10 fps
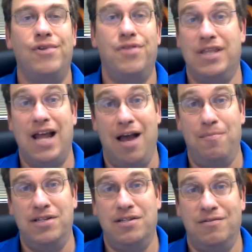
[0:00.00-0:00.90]
You think that
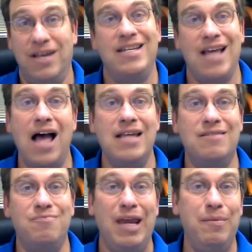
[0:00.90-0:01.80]
happens? It
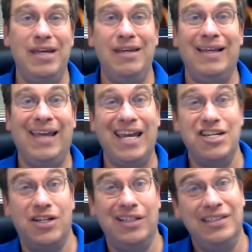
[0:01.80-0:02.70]
does, maybe,
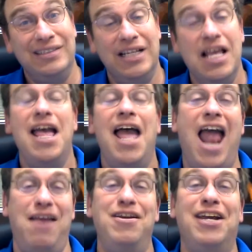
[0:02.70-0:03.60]
occasionally.
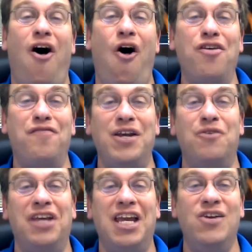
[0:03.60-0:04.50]
Anyway, you get all the
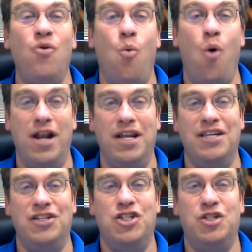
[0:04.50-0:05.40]
videos in one
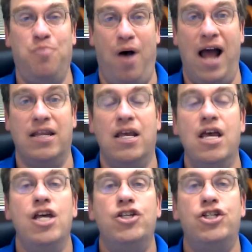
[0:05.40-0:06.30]
spot.
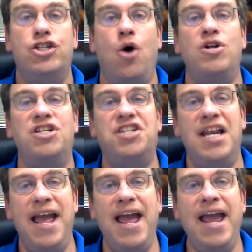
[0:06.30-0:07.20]
So
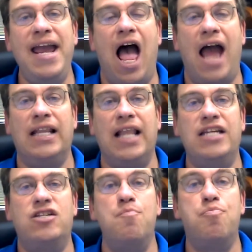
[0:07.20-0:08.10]
today, I'd
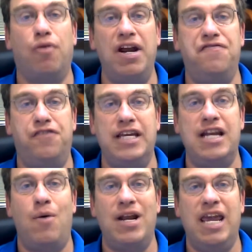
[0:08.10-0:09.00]
like to briefly,
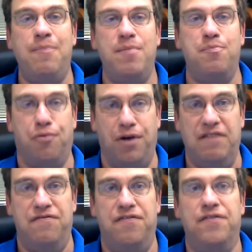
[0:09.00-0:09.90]
and I want to keep it
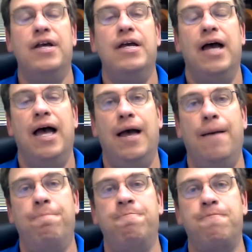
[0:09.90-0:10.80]
brief,
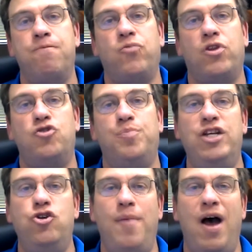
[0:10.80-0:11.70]

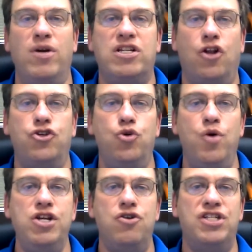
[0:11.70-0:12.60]
speak to you about what's called
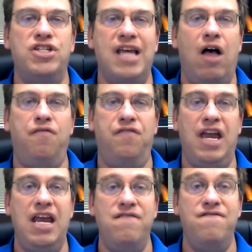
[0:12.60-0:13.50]
do-it-yourself
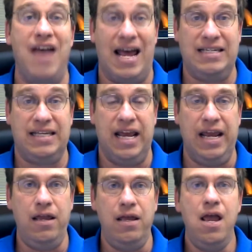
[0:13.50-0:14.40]
investing,